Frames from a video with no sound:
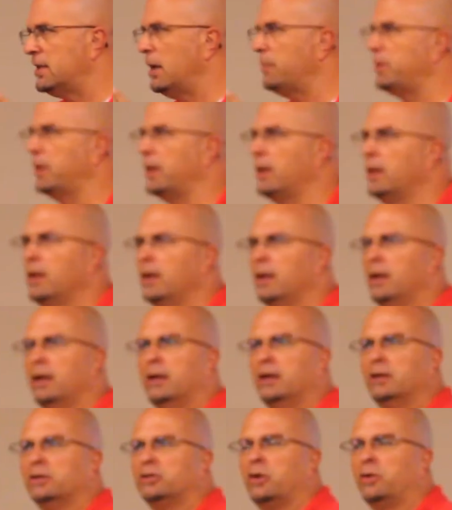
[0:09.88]
something.
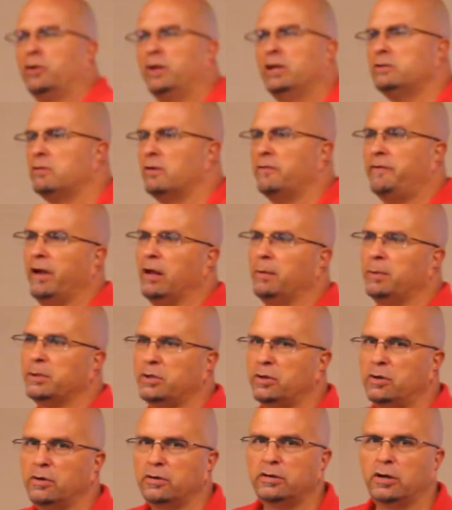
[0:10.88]
So these are available
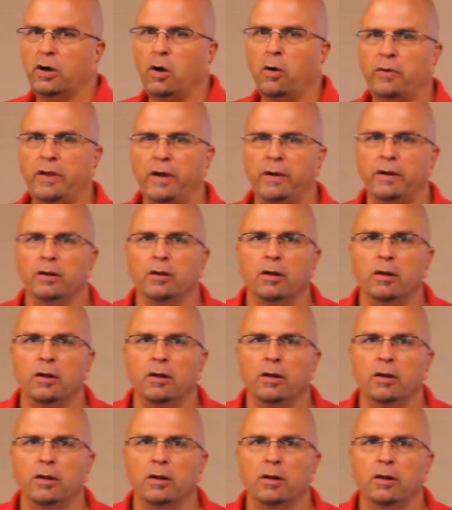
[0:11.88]
to you to go there and